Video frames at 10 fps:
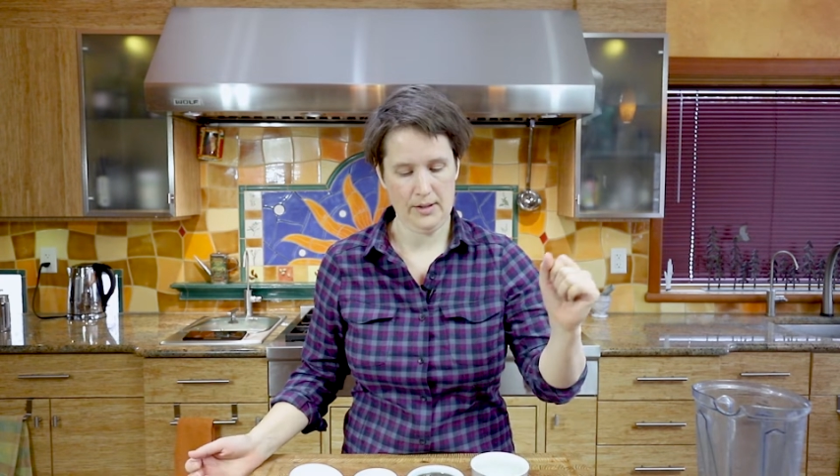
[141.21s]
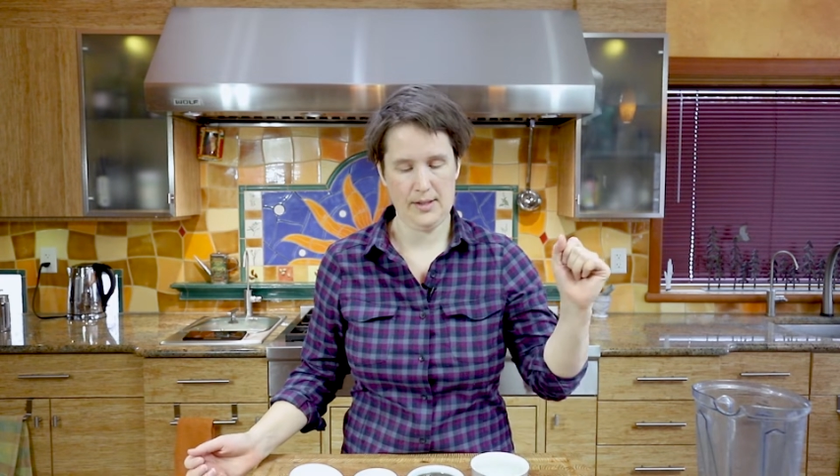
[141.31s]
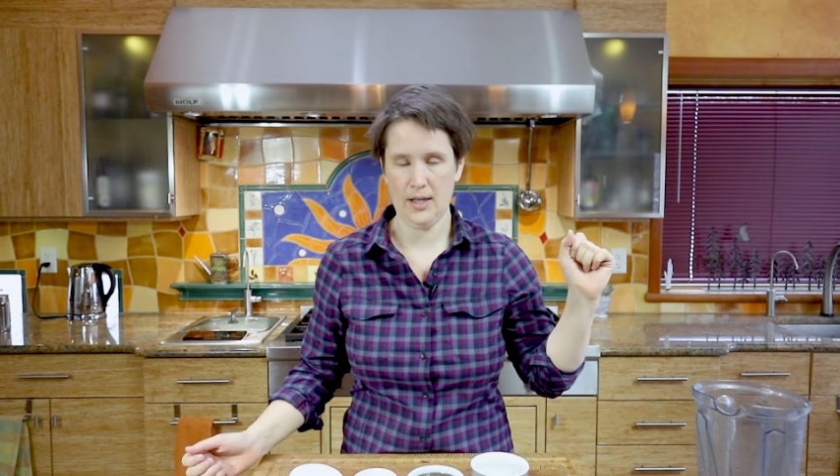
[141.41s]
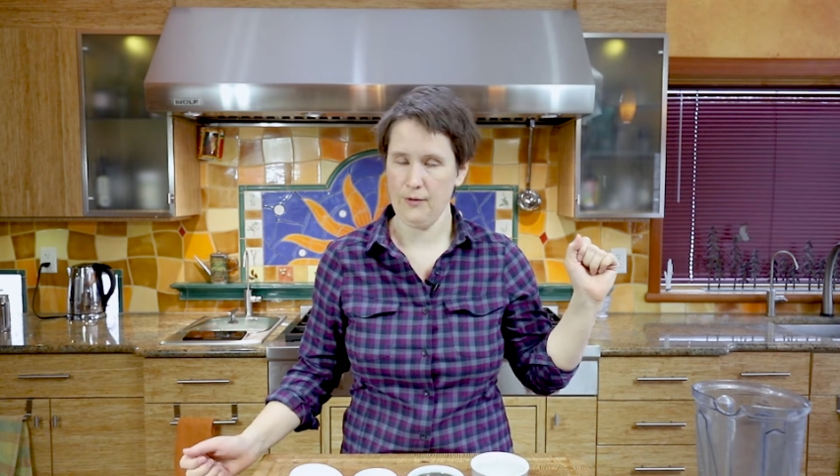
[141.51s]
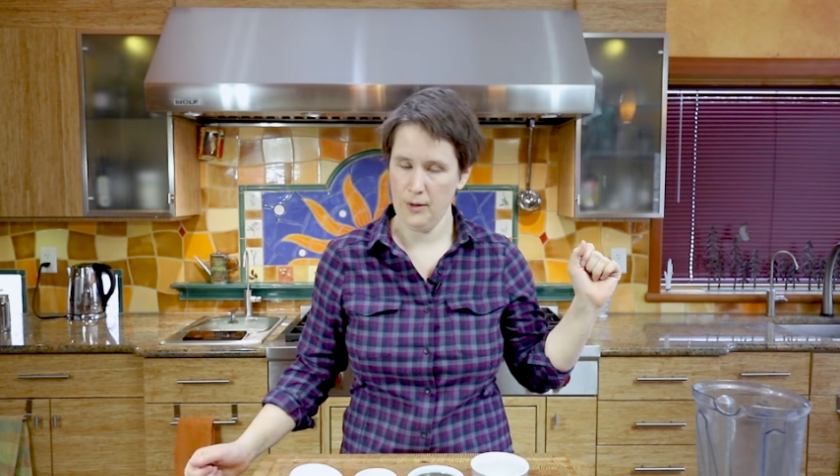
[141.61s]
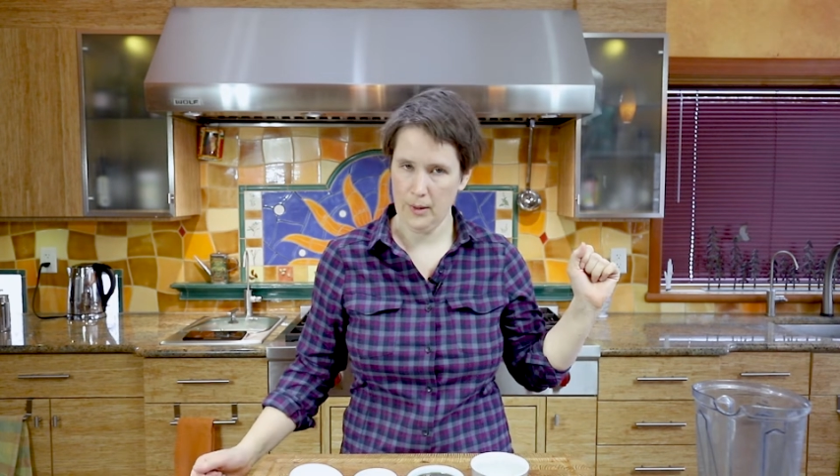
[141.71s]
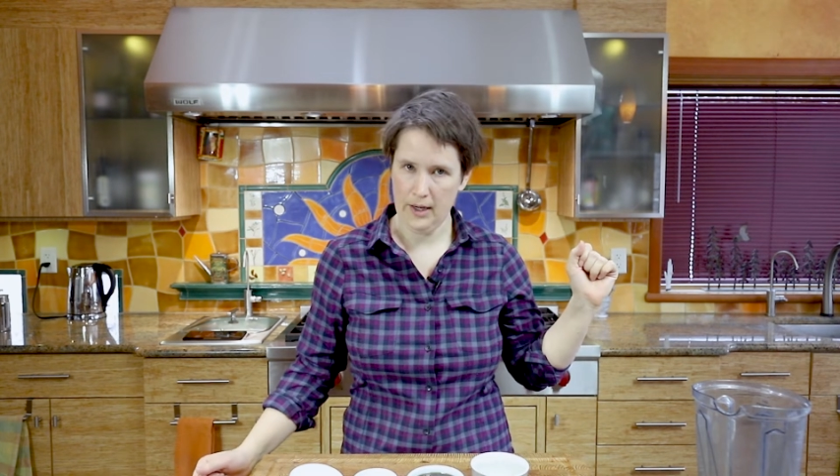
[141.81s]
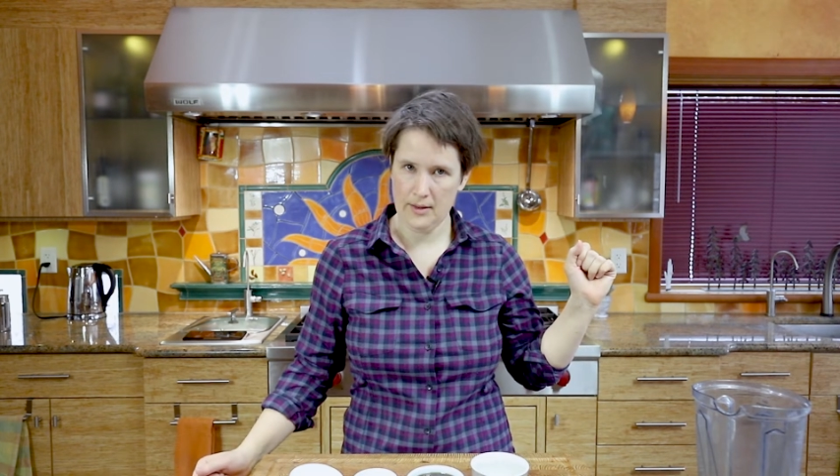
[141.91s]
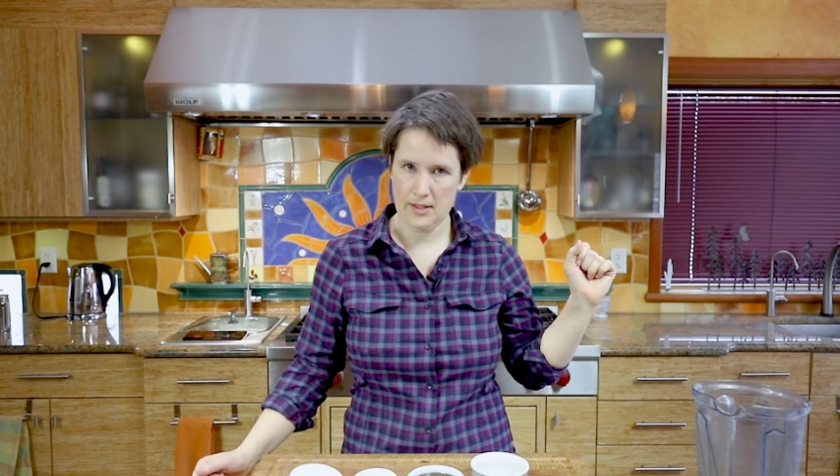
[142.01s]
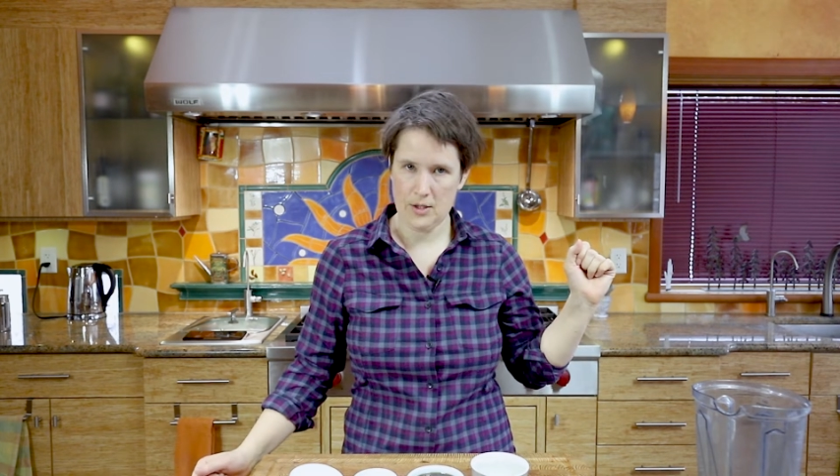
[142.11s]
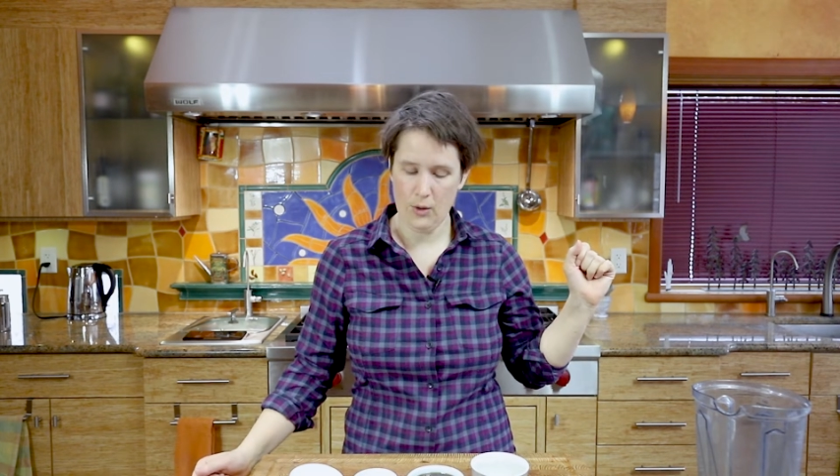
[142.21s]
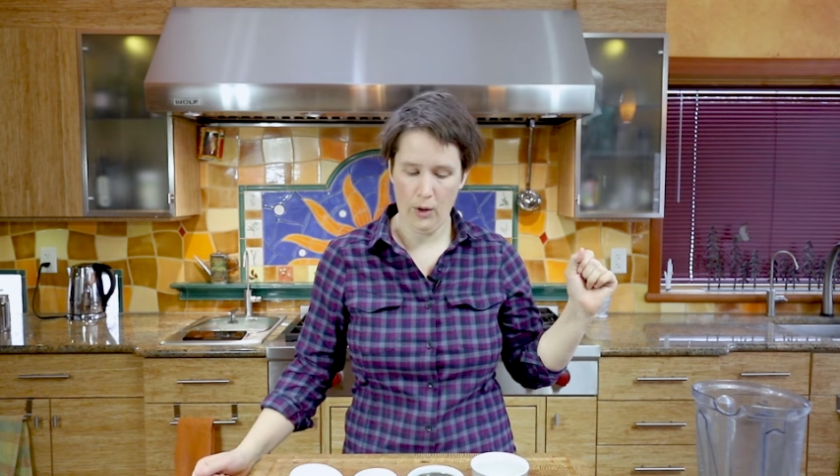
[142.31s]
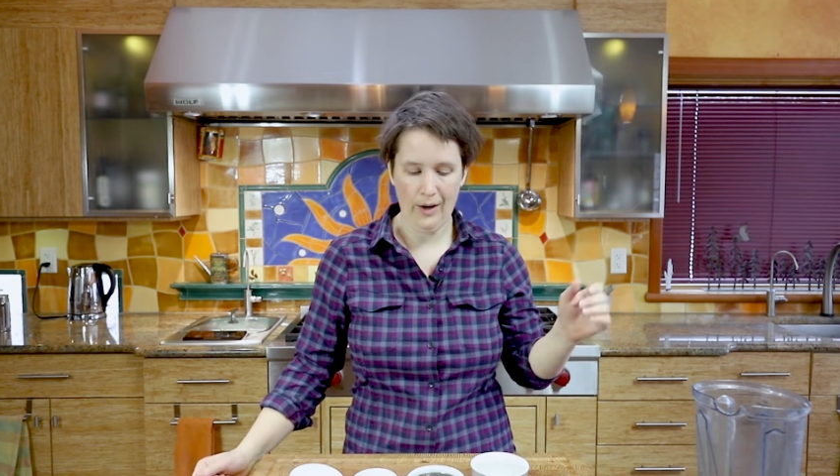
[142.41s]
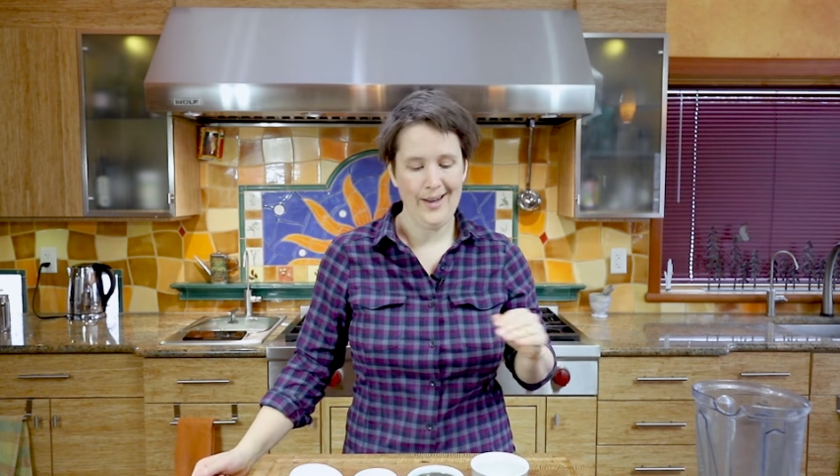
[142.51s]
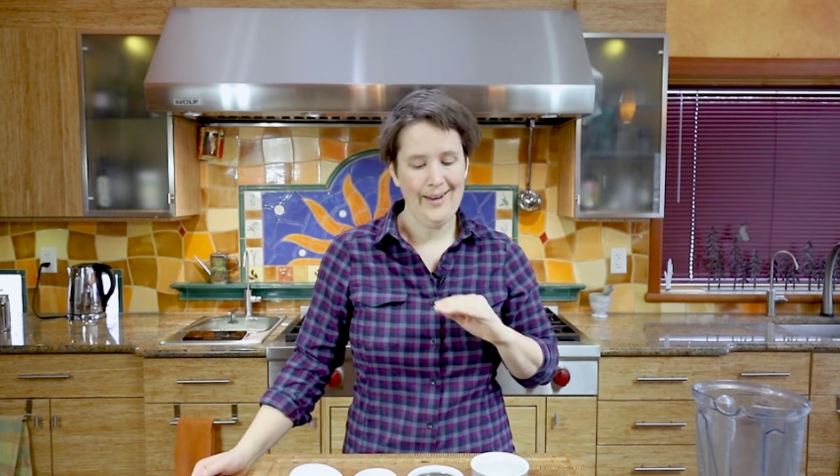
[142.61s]
The stuff you buy in the
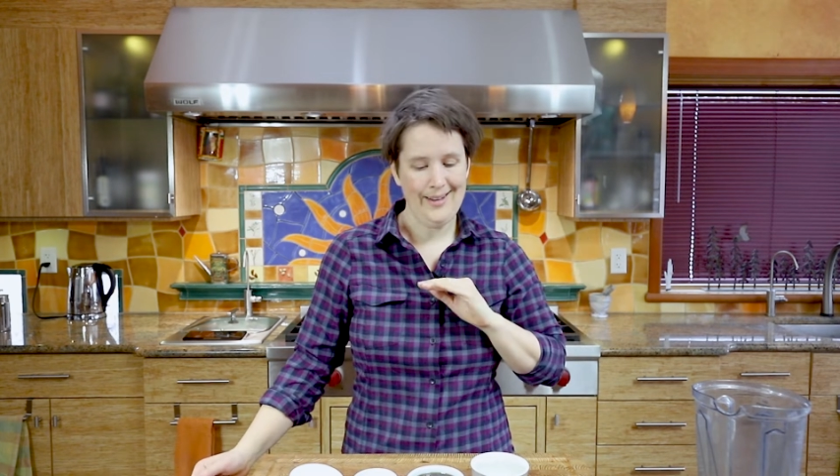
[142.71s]
store